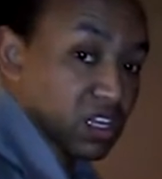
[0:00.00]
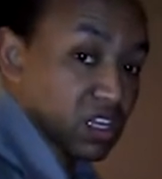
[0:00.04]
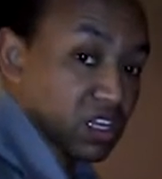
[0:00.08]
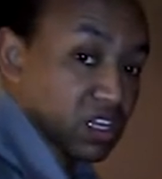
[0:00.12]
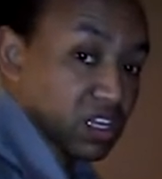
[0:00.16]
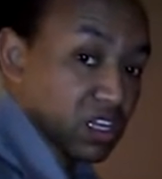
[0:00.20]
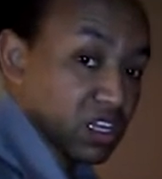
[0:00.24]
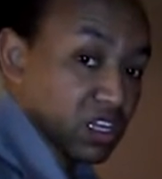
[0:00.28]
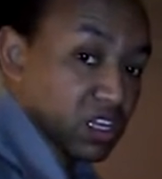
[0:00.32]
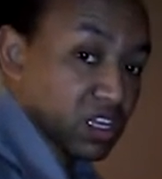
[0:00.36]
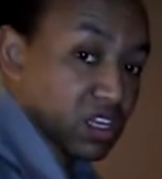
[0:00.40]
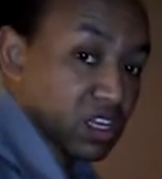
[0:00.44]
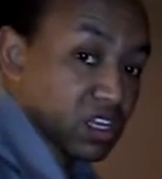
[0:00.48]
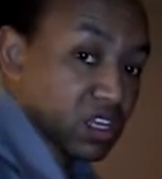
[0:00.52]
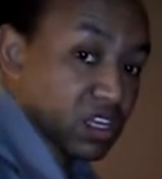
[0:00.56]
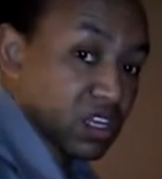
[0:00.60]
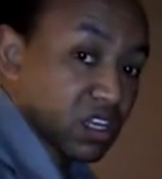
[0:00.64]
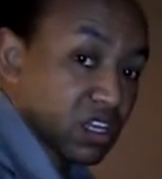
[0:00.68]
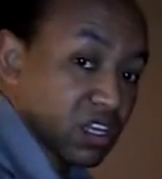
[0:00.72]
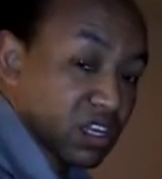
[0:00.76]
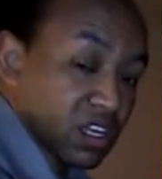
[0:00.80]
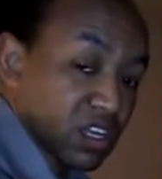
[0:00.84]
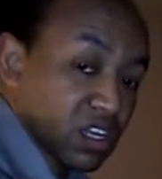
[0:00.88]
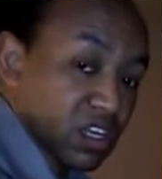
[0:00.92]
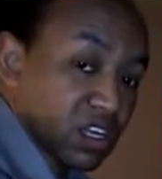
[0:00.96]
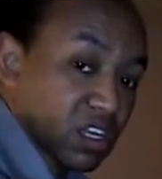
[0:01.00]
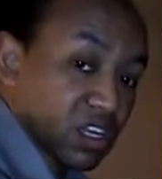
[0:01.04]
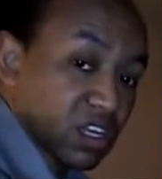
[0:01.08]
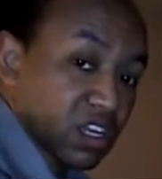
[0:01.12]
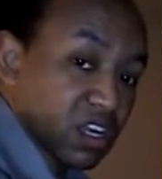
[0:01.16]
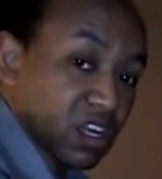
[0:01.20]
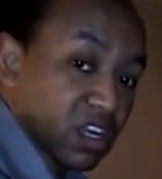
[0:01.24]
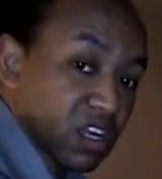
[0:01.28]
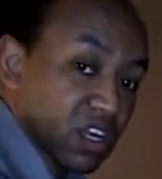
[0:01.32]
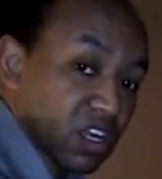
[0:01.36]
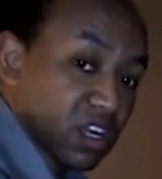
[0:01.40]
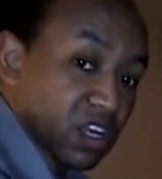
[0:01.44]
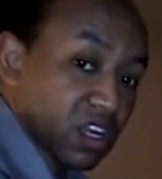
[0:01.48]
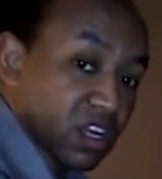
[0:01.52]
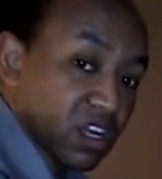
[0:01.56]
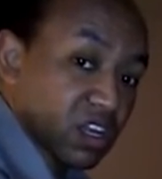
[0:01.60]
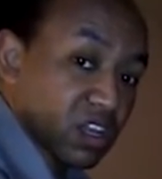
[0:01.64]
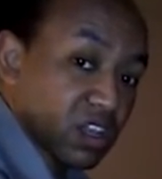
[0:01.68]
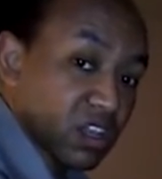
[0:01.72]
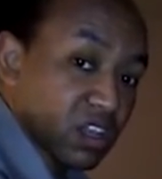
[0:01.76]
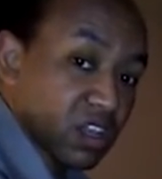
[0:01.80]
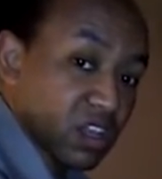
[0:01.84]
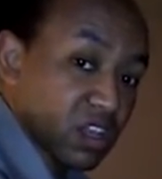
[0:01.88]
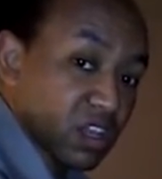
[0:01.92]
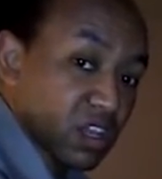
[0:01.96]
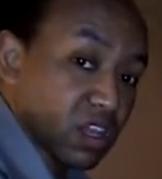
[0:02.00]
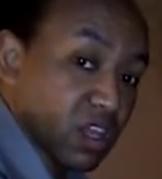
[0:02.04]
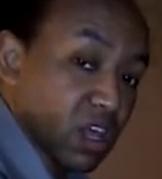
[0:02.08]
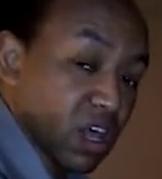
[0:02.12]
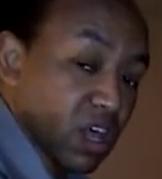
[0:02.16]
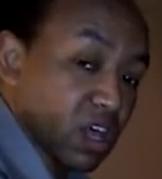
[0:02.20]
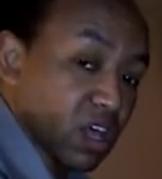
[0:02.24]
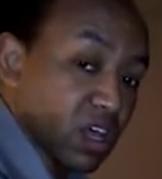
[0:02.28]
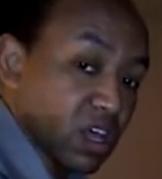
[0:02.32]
No one is speaking in this clip.